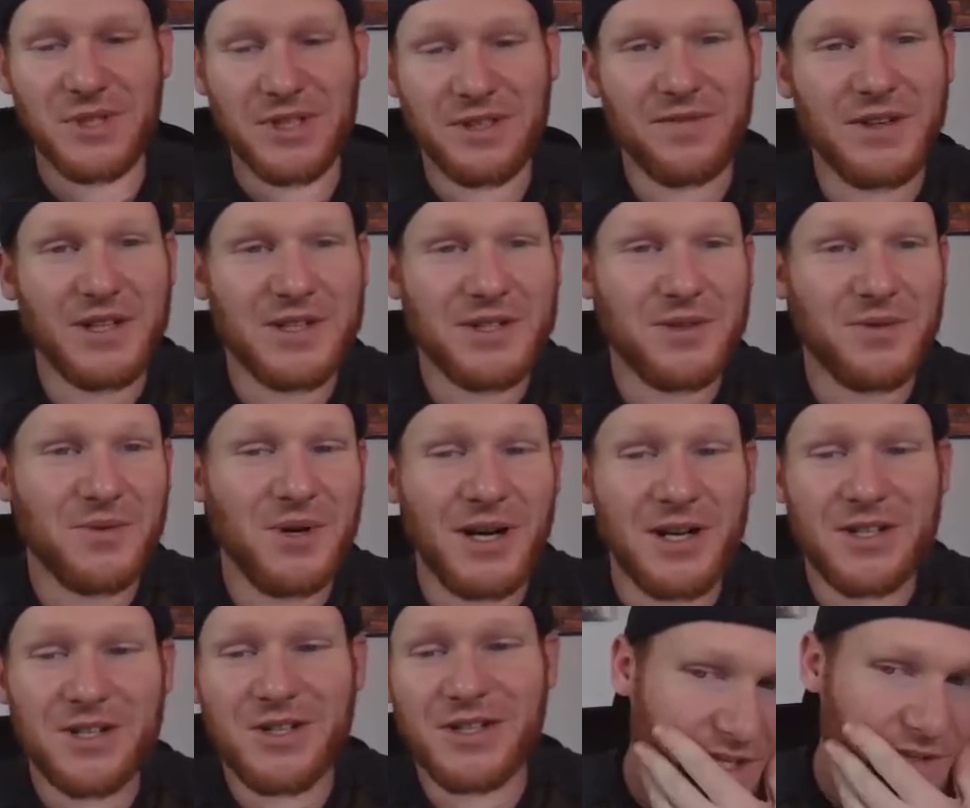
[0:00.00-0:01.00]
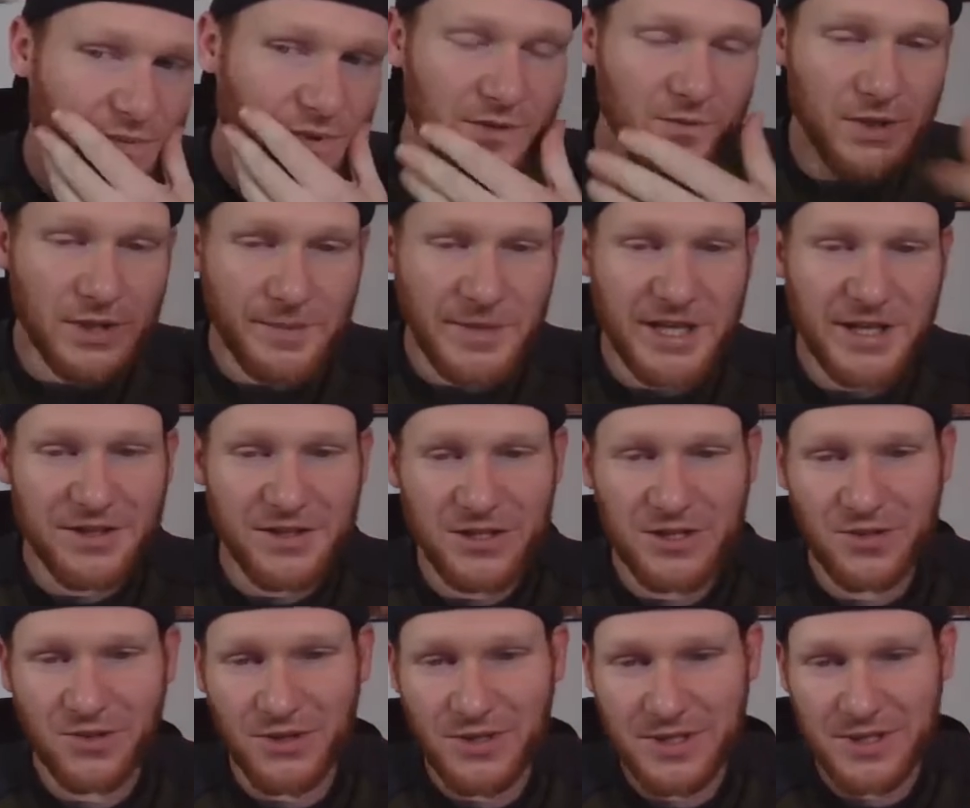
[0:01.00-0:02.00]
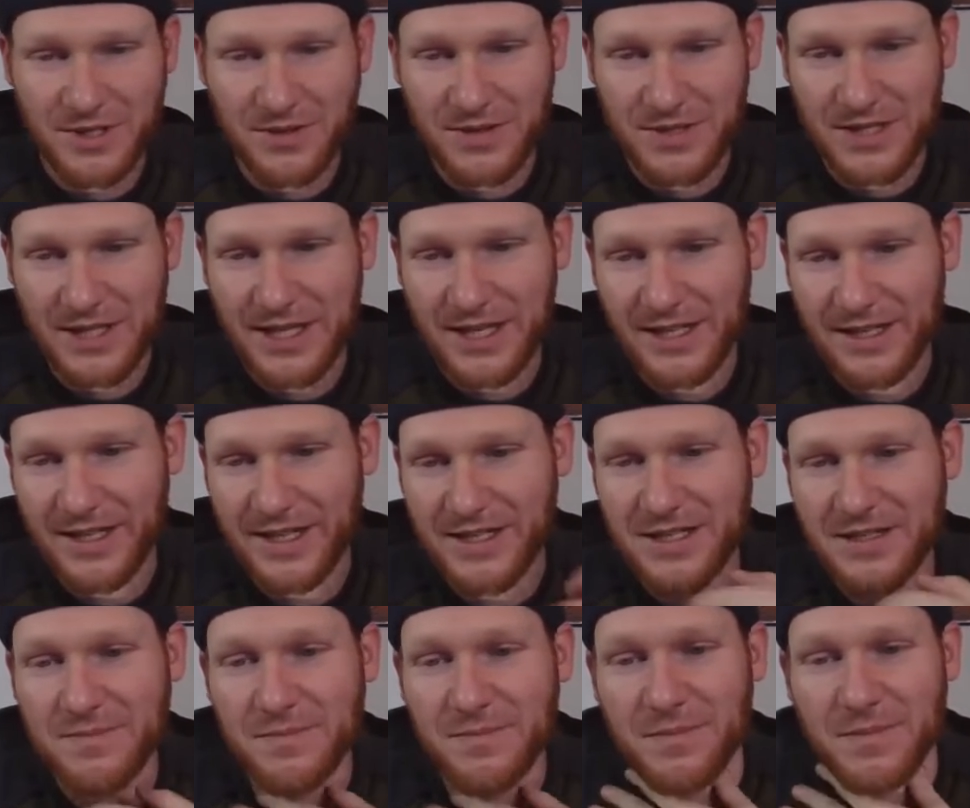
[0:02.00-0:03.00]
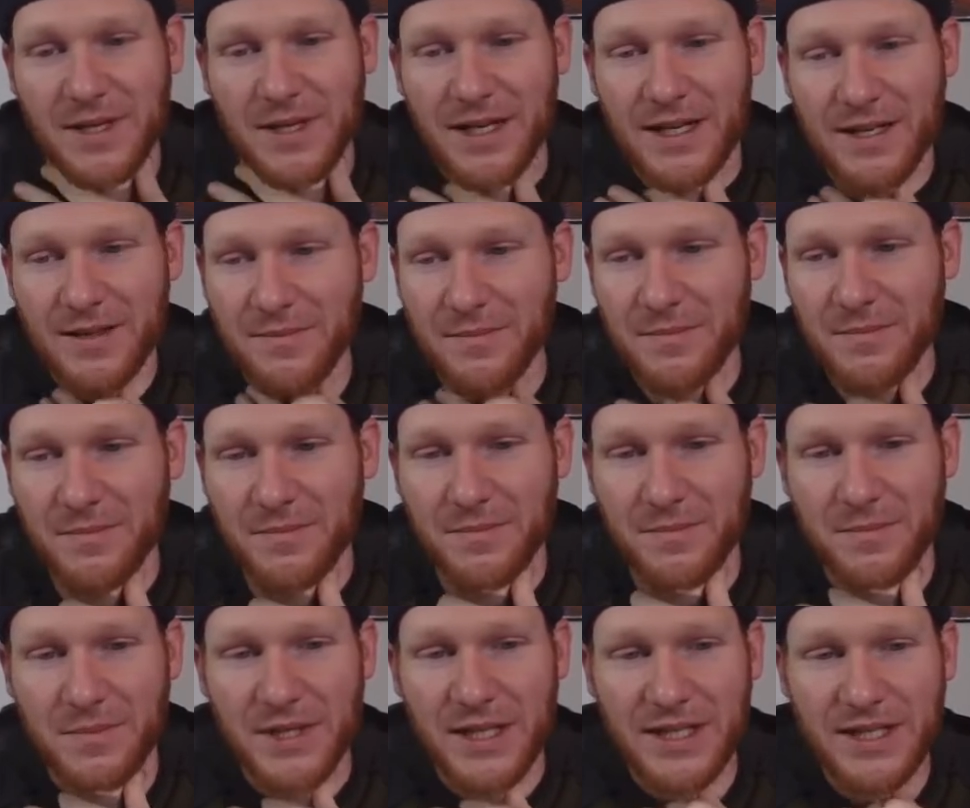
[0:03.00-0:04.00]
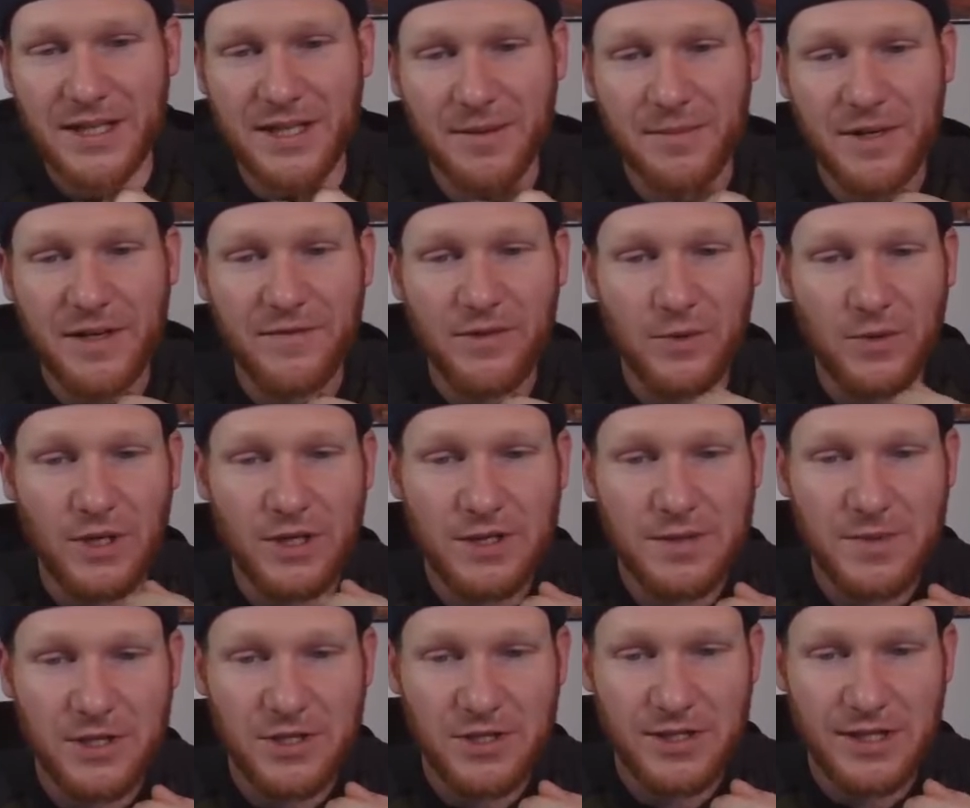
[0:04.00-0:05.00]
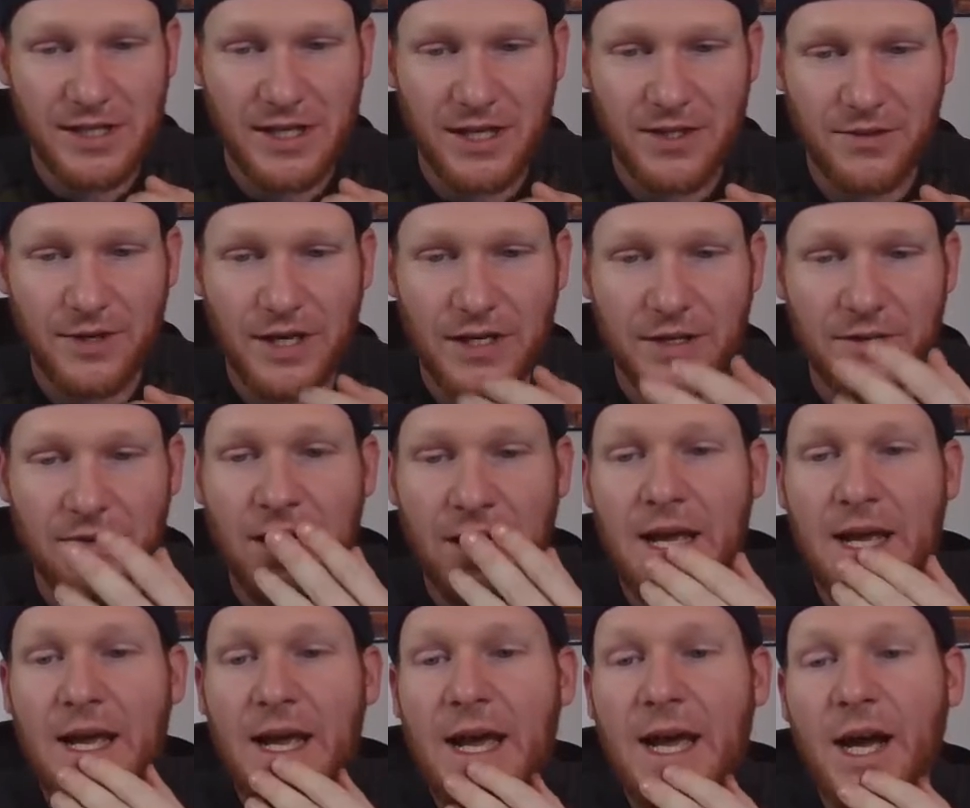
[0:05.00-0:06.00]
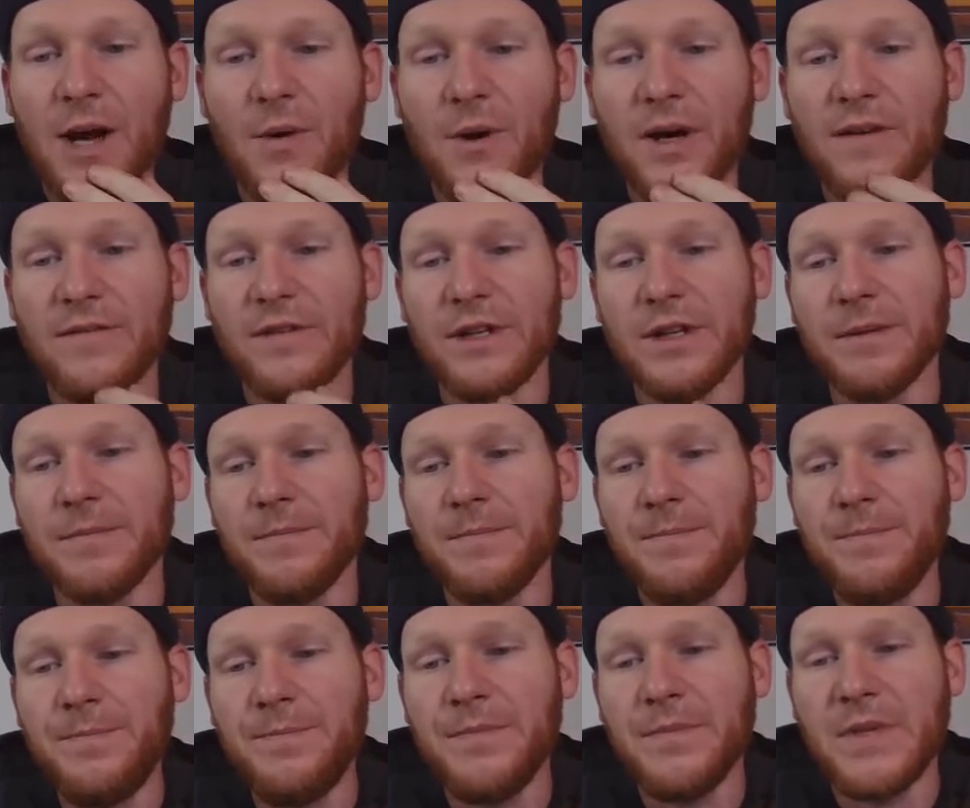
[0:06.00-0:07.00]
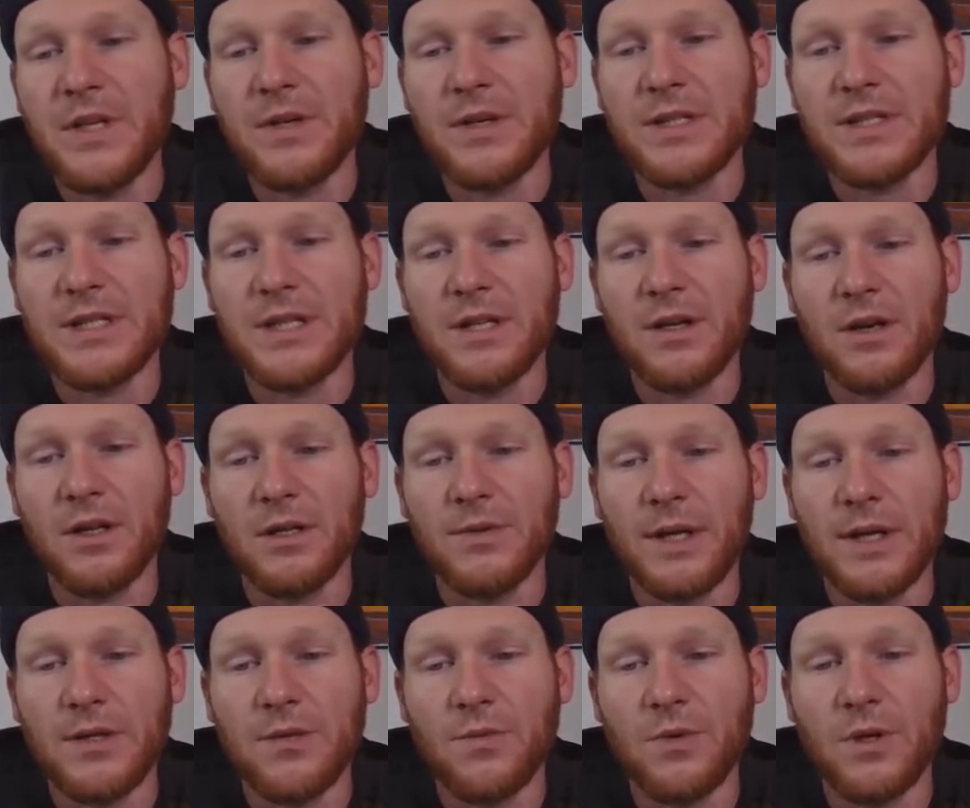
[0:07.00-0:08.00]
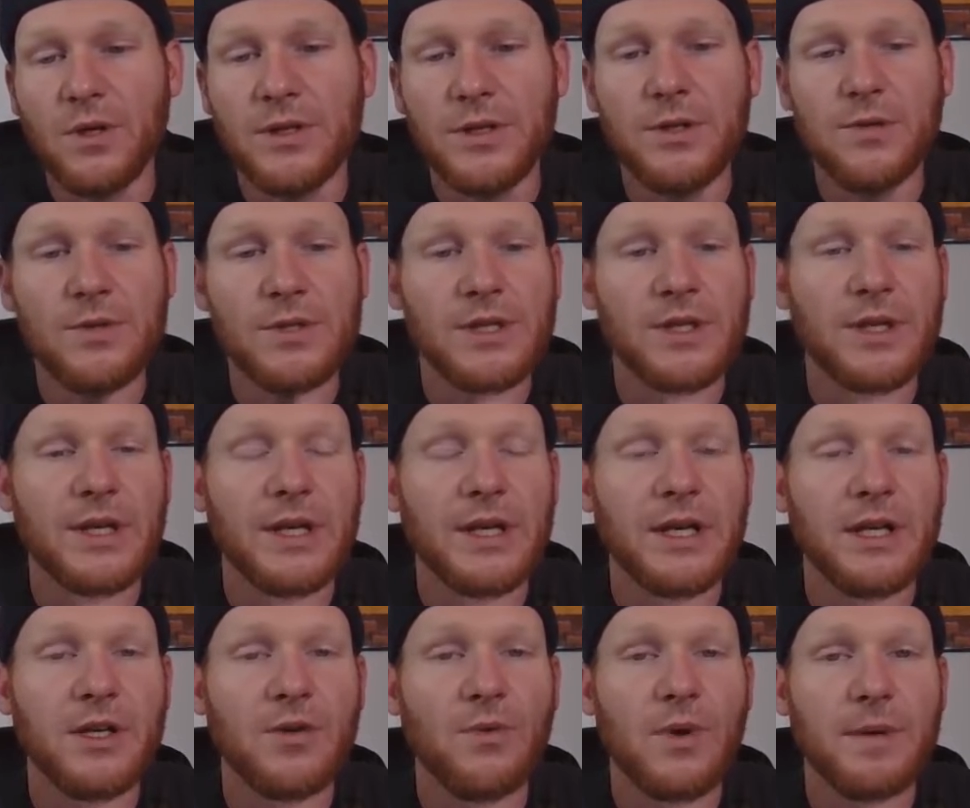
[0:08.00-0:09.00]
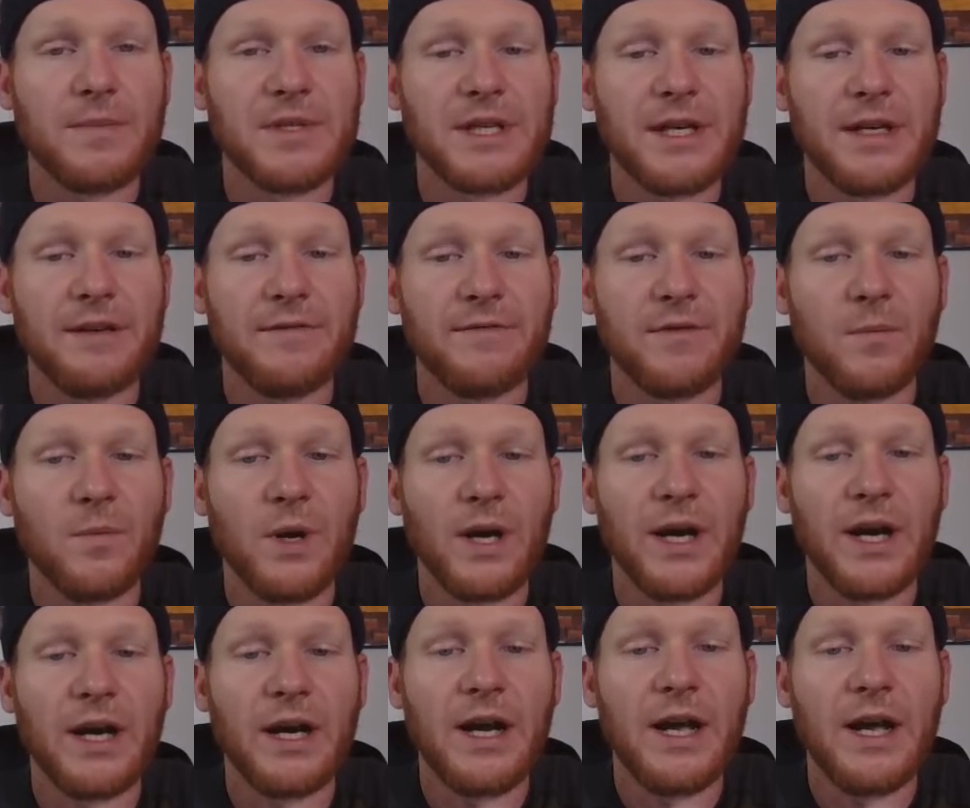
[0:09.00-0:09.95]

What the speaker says: fun to watch. With one of my other stores, there was a lot of lights blinking up everywhere, especially in Colorado. However, you can see all around the world who's looking at your website and from where